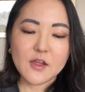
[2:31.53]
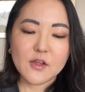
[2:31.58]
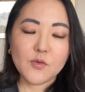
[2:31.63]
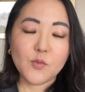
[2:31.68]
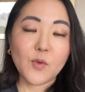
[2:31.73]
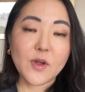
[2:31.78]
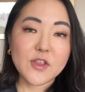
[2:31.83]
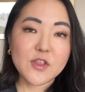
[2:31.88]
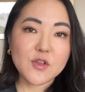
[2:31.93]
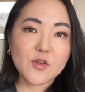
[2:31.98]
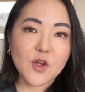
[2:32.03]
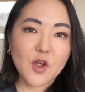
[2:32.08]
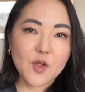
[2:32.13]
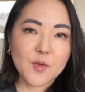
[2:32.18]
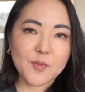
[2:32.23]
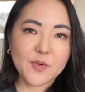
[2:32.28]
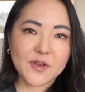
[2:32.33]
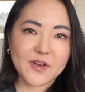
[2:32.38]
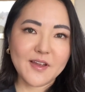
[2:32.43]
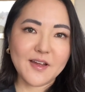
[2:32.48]
When you
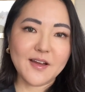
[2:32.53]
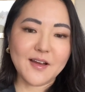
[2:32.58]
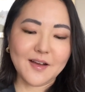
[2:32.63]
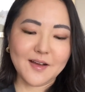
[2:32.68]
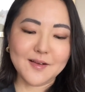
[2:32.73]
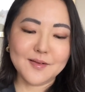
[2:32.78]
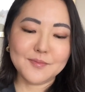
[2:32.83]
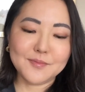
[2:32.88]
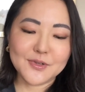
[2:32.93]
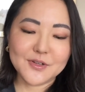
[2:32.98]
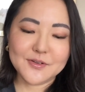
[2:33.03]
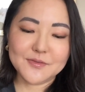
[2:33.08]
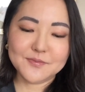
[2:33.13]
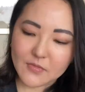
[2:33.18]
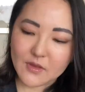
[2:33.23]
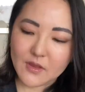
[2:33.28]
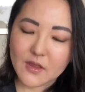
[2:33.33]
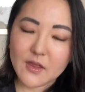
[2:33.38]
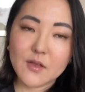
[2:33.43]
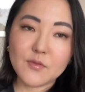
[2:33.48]
open it up,
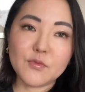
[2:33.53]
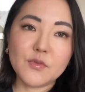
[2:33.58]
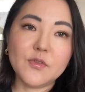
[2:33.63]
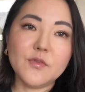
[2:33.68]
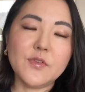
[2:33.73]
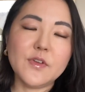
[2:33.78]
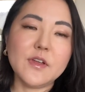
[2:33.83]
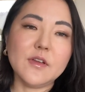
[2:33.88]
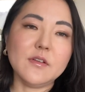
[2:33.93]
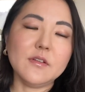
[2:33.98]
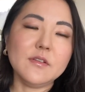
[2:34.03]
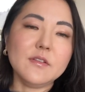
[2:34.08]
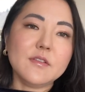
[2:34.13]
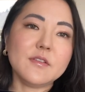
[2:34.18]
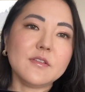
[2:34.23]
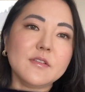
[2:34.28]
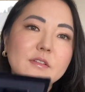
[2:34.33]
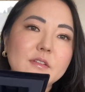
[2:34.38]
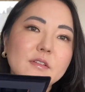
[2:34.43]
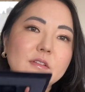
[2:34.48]
it
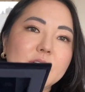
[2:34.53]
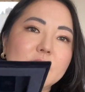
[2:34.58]
reveals